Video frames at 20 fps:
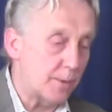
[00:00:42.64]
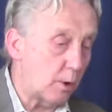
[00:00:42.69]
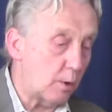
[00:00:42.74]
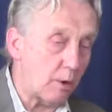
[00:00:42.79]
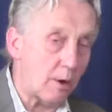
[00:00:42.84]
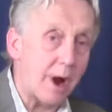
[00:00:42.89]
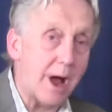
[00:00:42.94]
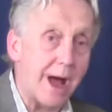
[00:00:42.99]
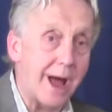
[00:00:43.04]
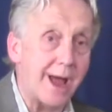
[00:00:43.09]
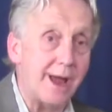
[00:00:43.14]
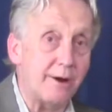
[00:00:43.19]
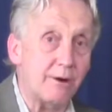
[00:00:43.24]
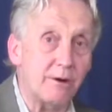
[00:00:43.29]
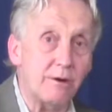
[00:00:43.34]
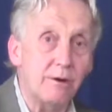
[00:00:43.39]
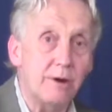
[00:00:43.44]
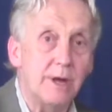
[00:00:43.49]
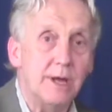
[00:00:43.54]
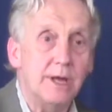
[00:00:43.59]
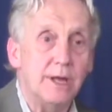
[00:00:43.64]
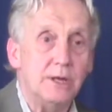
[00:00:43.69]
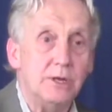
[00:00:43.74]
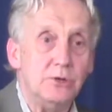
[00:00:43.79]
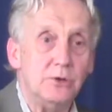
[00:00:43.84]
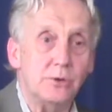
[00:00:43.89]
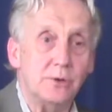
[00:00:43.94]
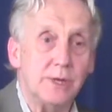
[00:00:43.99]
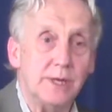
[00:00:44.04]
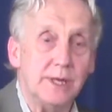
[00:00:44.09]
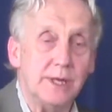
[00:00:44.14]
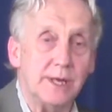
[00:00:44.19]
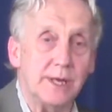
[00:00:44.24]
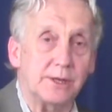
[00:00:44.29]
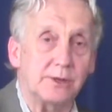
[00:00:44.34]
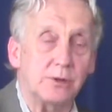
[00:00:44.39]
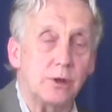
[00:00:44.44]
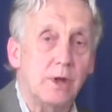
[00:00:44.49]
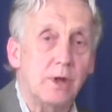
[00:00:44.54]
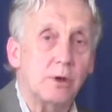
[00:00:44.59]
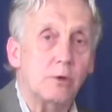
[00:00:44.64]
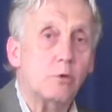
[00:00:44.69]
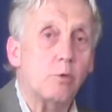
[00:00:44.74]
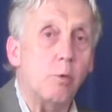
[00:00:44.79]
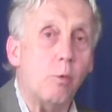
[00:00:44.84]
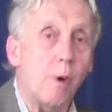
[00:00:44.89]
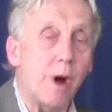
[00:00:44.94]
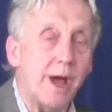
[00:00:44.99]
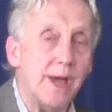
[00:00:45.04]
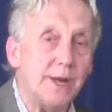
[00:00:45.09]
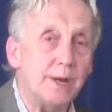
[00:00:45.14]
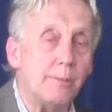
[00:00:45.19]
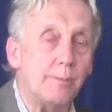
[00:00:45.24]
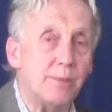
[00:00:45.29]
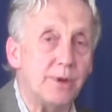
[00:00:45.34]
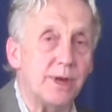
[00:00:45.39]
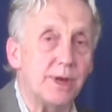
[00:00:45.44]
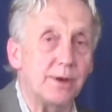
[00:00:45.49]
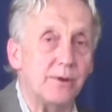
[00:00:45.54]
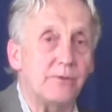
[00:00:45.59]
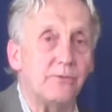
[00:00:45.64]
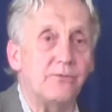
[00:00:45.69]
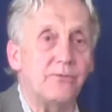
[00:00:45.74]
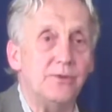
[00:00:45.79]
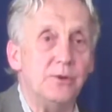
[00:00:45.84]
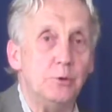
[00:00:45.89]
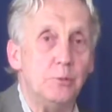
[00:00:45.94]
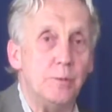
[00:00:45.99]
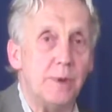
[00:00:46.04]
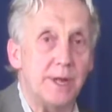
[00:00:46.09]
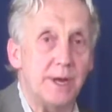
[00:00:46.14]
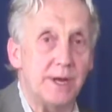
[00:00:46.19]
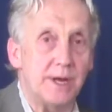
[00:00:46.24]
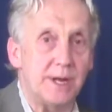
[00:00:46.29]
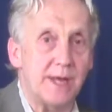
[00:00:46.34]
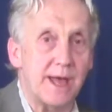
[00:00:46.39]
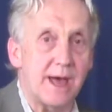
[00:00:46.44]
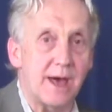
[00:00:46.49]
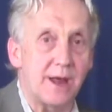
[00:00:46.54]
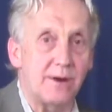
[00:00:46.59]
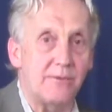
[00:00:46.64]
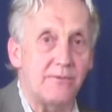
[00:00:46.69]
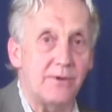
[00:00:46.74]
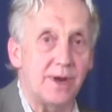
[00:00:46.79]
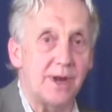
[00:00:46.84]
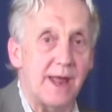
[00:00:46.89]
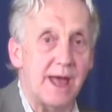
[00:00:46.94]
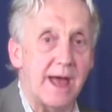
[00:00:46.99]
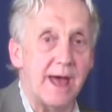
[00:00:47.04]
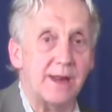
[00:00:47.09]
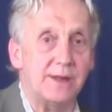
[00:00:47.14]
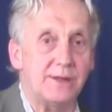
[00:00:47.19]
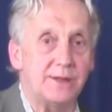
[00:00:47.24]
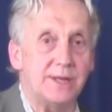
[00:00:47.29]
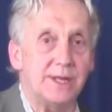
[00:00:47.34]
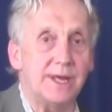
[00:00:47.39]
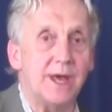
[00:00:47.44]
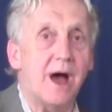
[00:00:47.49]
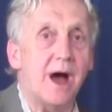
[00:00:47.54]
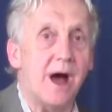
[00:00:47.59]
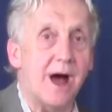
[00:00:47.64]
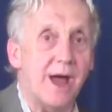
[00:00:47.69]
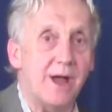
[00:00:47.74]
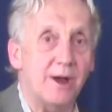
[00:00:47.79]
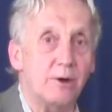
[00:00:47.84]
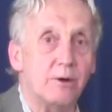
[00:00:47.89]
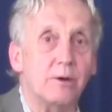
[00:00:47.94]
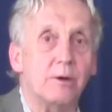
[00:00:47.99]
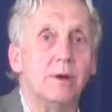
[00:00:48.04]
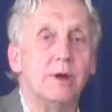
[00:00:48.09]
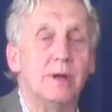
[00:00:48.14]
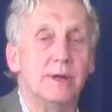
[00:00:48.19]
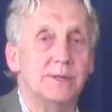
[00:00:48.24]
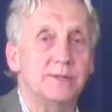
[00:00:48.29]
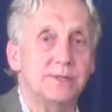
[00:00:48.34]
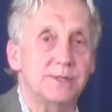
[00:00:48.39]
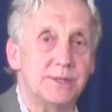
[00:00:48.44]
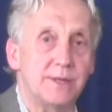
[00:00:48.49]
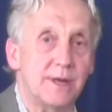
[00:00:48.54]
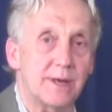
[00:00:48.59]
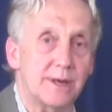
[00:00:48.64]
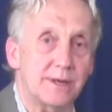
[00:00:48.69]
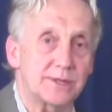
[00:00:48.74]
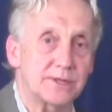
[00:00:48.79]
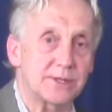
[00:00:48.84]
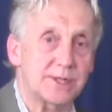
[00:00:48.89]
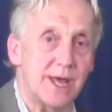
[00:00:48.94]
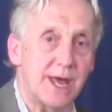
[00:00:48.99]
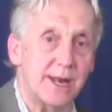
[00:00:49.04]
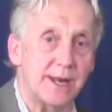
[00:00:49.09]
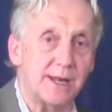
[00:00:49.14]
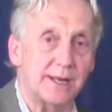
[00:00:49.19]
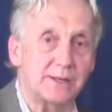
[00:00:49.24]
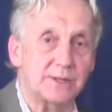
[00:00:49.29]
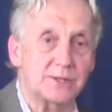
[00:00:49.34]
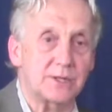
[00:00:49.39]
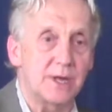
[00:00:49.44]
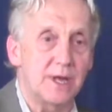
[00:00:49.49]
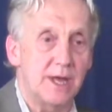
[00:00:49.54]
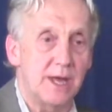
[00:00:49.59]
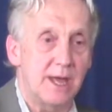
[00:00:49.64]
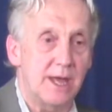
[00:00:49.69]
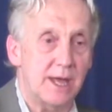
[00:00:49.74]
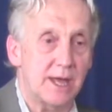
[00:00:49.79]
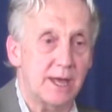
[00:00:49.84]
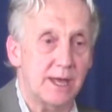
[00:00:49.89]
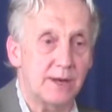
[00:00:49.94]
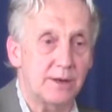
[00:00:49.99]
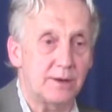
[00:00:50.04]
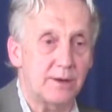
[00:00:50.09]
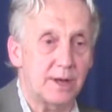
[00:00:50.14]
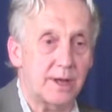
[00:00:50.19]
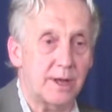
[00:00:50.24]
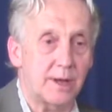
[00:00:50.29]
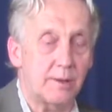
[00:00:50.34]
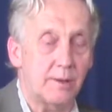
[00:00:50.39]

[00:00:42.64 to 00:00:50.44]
higher, you can get quite a bit of humidity out of it at the higher settings, and